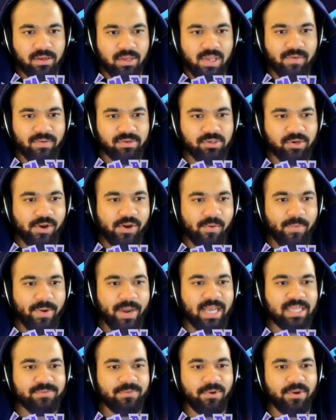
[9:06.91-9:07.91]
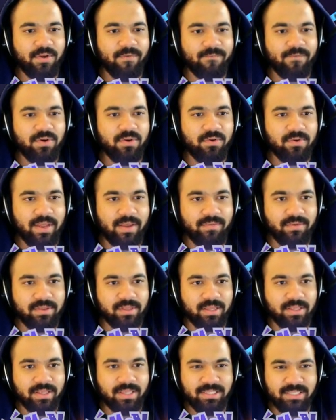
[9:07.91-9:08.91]
You have a trainer passport and your photo and
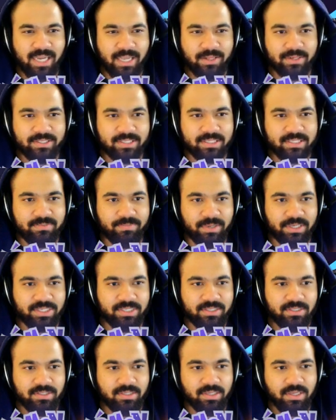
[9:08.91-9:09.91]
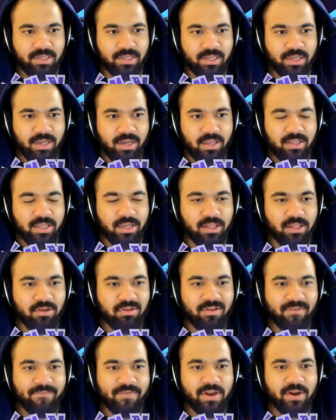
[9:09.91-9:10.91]
everything. This guy looks suspicious. The
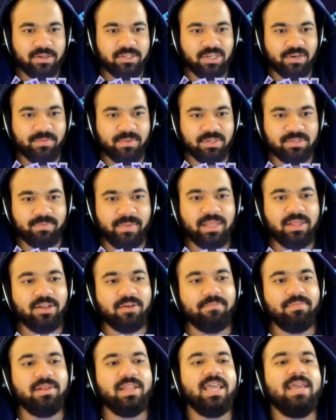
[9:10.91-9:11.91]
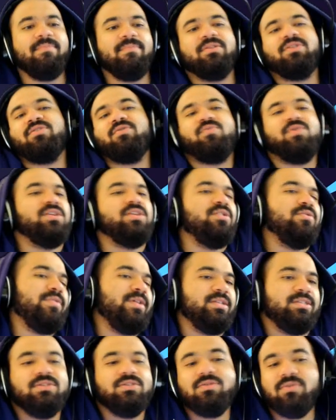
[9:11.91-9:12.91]
Alola ferry terminals may look plain, but they're really
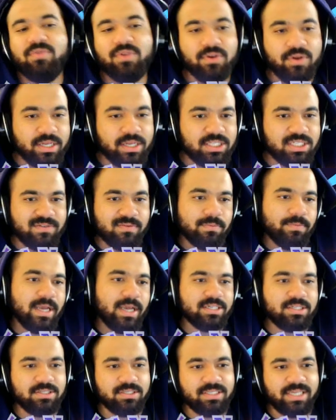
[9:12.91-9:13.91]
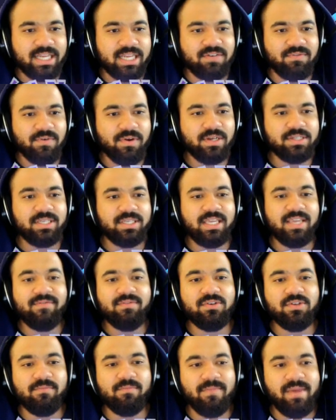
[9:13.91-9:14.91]
great too. They're not just for passengers to catch ferries. They even
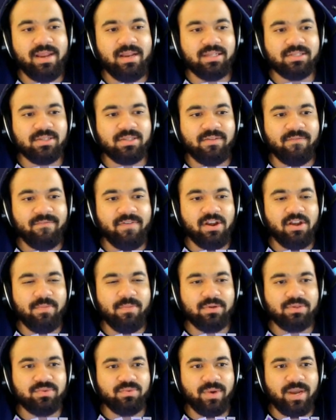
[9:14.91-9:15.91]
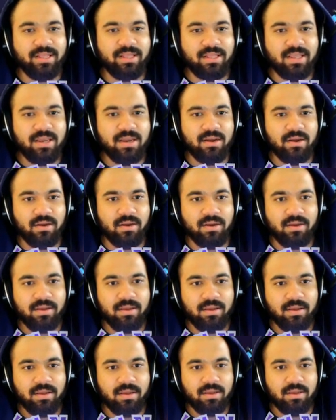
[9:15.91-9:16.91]
do the maintenance on the ferry boats right there.
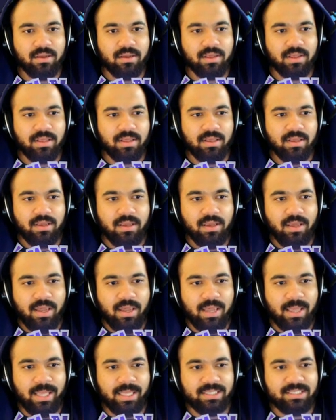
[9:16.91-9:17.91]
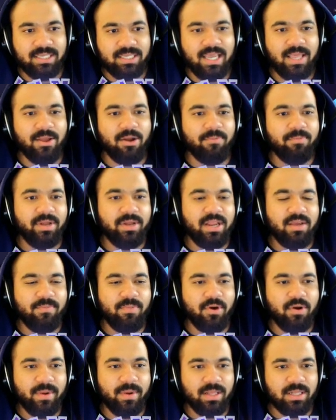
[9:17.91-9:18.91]
And they say there are plenty of
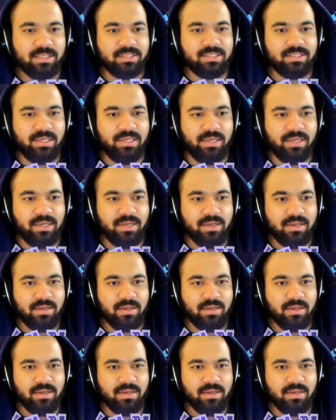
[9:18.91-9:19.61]
Pokemon to see.